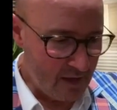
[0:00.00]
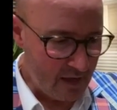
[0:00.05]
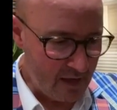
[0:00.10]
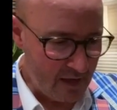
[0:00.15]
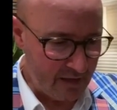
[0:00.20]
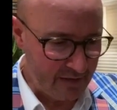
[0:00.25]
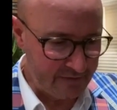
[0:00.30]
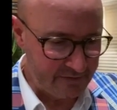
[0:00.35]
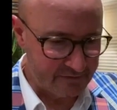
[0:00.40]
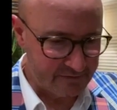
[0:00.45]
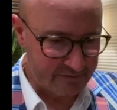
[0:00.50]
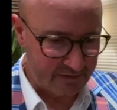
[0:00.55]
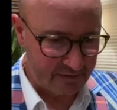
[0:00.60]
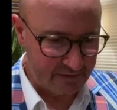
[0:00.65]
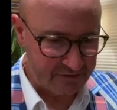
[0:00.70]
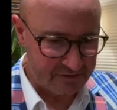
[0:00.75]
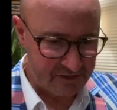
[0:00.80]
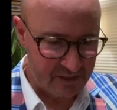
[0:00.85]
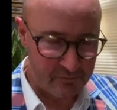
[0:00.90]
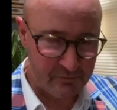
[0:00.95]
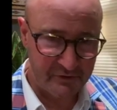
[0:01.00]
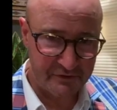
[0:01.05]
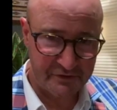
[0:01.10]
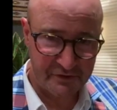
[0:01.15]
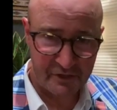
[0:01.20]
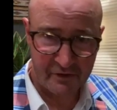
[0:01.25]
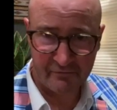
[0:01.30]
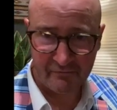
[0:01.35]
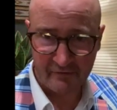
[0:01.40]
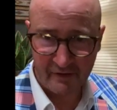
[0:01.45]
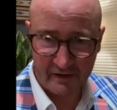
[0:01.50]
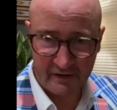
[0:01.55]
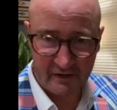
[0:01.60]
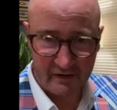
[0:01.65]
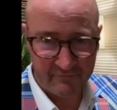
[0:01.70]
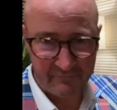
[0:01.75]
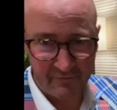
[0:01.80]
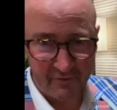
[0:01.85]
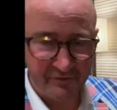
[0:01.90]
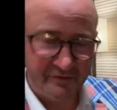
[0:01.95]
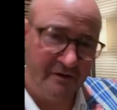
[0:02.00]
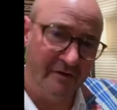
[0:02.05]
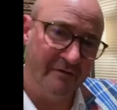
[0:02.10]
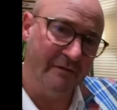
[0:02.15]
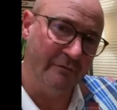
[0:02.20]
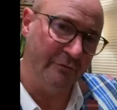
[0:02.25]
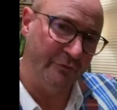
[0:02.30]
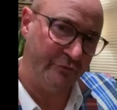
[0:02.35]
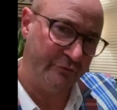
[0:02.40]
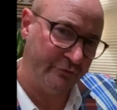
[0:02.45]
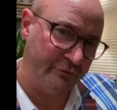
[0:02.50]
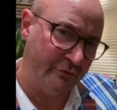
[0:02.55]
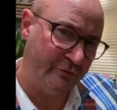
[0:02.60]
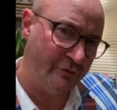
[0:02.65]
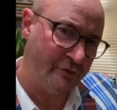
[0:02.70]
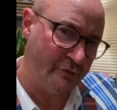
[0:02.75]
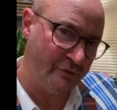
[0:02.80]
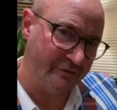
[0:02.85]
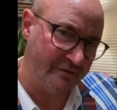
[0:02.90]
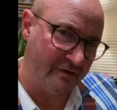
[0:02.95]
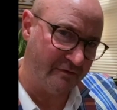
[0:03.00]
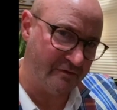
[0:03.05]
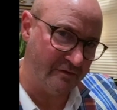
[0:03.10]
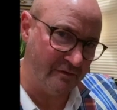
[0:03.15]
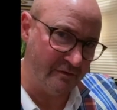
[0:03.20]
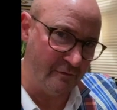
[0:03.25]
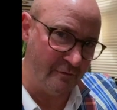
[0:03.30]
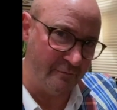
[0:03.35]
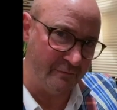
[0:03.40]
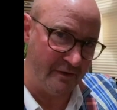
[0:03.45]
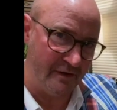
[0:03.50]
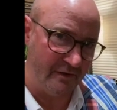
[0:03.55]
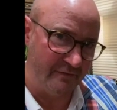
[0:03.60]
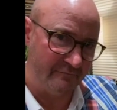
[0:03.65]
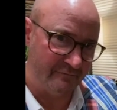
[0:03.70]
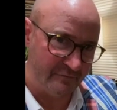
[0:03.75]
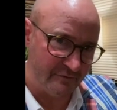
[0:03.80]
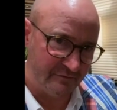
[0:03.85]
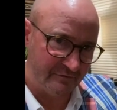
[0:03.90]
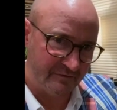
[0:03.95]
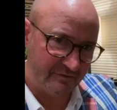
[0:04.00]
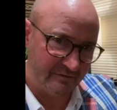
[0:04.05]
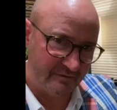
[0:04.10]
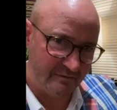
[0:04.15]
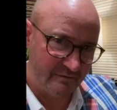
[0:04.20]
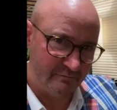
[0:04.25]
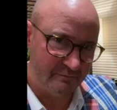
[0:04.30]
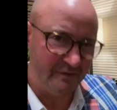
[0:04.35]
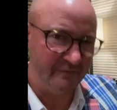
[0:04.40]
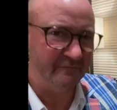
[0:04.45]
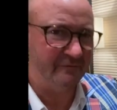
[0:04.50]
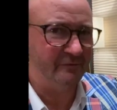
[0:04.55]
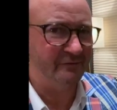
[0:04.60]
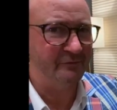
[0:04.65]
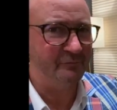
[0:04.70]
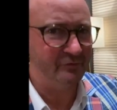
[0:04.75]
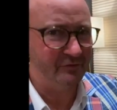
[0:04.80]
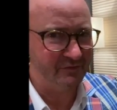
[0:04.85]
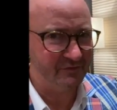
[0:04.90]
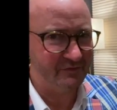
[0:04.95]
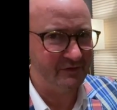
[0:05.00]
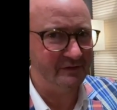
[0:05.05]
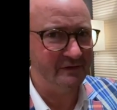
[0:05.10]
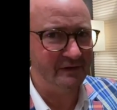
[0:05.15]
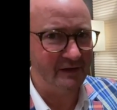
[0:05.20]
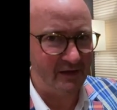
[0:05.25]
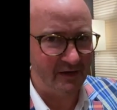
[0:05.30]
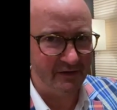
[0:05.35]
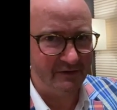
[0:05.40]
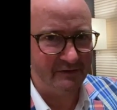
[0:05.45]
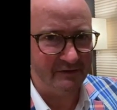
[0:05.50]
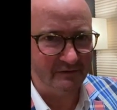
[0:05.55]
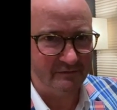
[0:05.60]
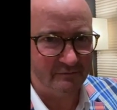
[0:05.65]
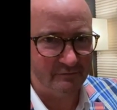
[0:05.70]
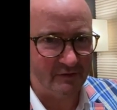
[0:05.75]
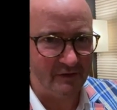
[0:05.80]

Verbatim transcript: And uh, she wanted to create a vodka that was true to its Eastern European roots, but very pristine and elegant.